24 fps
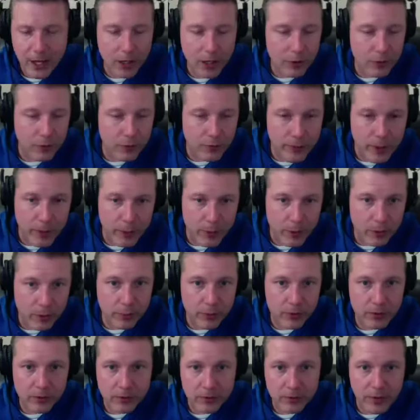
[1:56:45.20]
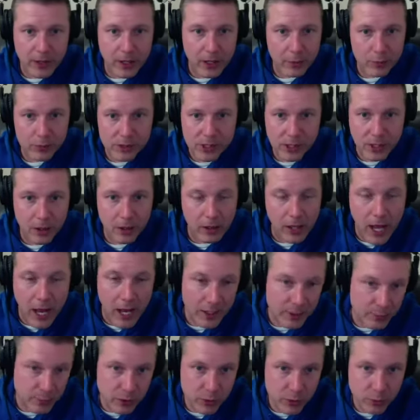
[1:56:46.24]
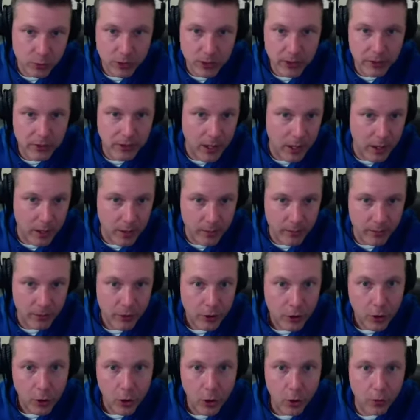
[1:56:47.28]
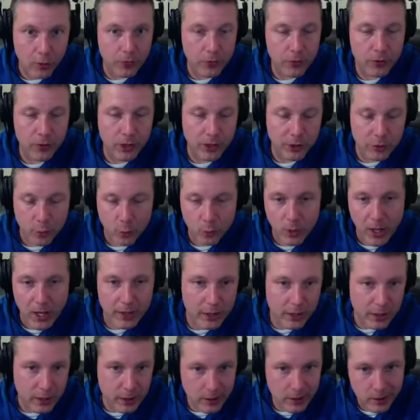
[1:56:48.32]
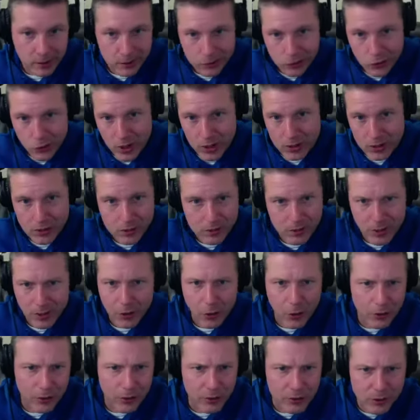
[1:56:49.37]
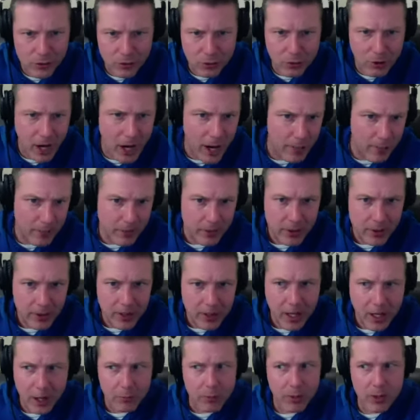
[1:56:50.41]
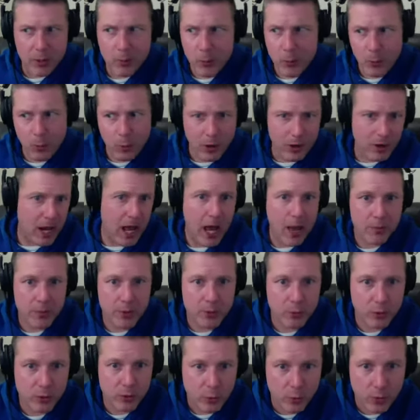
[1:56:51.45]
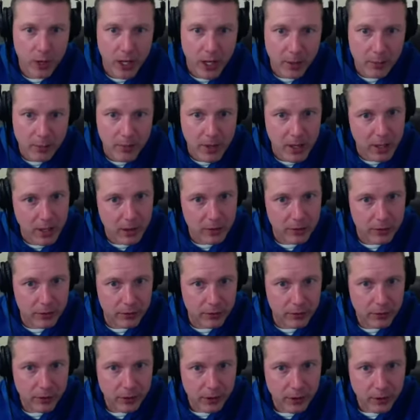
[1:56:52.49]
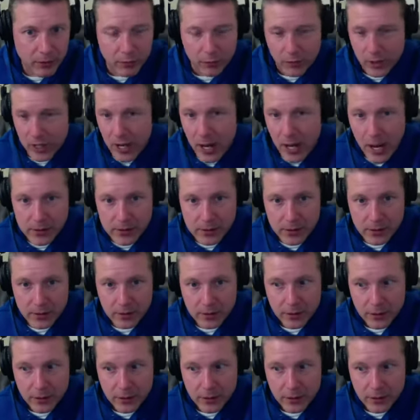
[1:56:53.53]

don't remember, but there was a clash between them over like the wedding and dresses and all this crap. And people weren't happy with the way Meghan reacted.